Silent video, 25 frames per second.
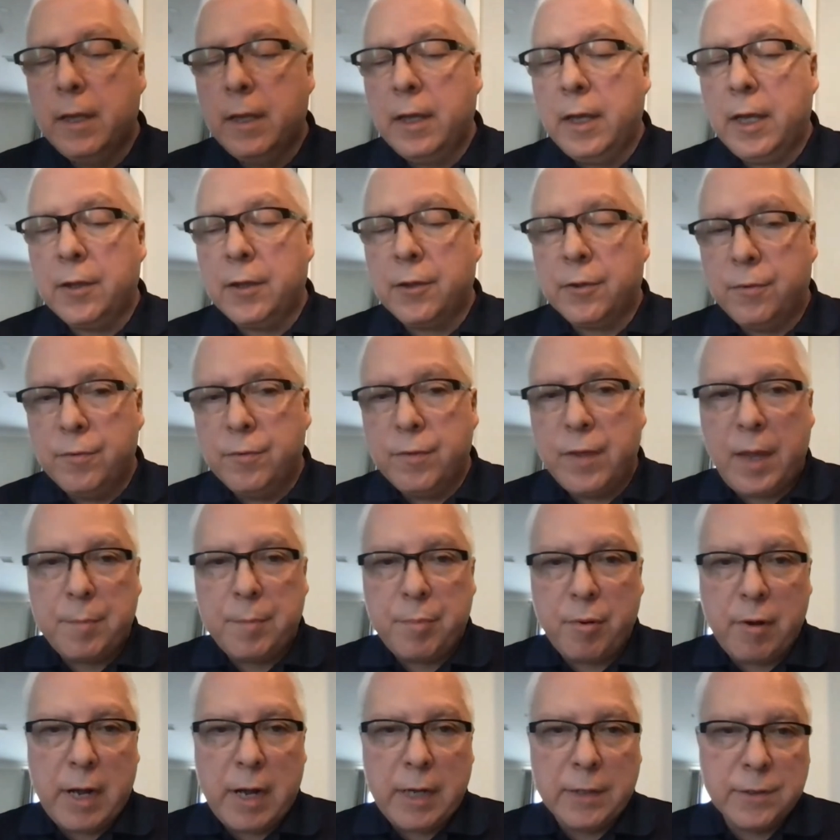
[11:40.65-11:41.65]
And through that
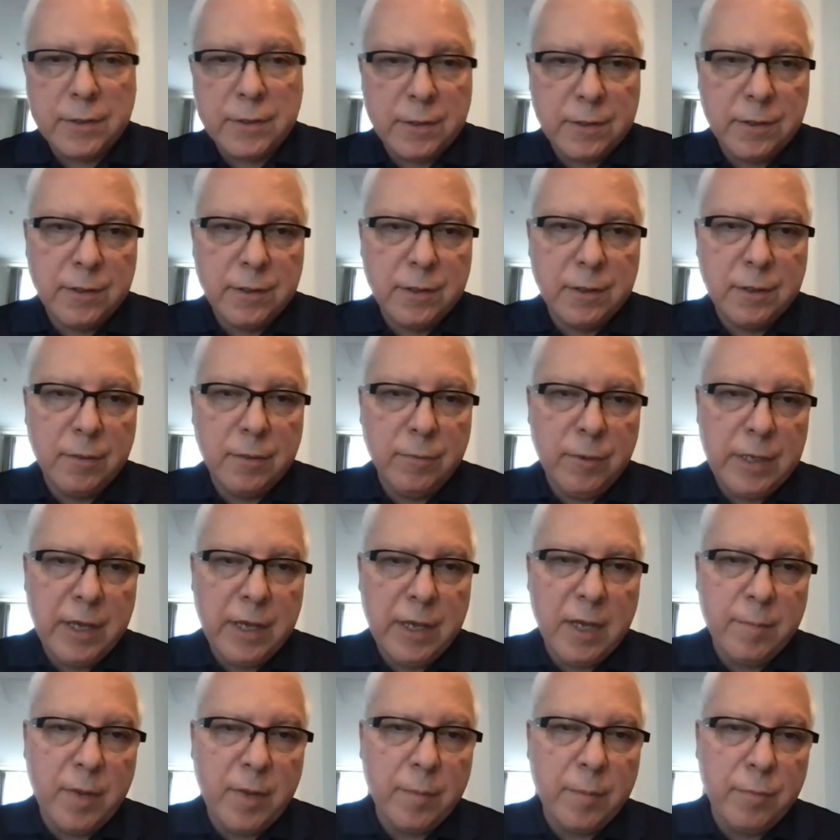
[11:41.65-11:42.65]
process, we
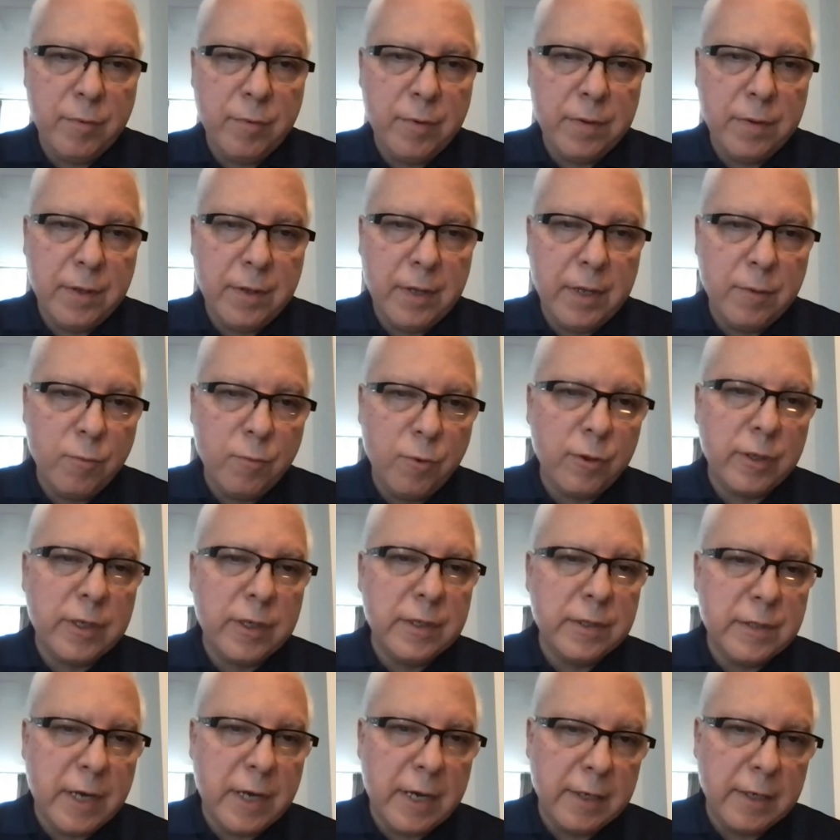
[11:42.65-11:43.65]
came up with a
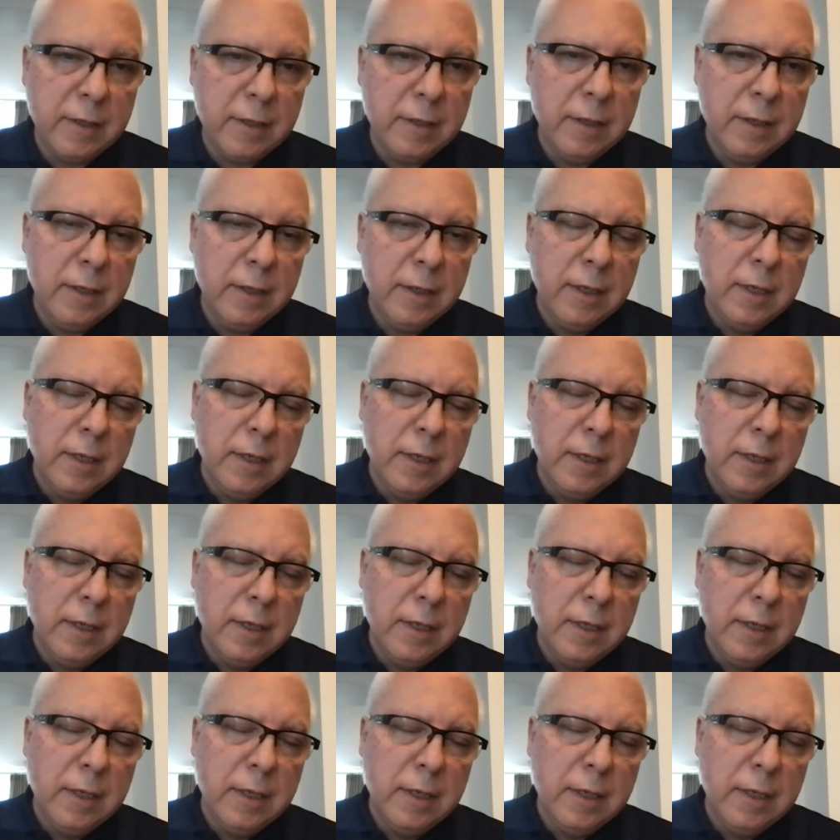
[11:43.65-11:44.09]
working title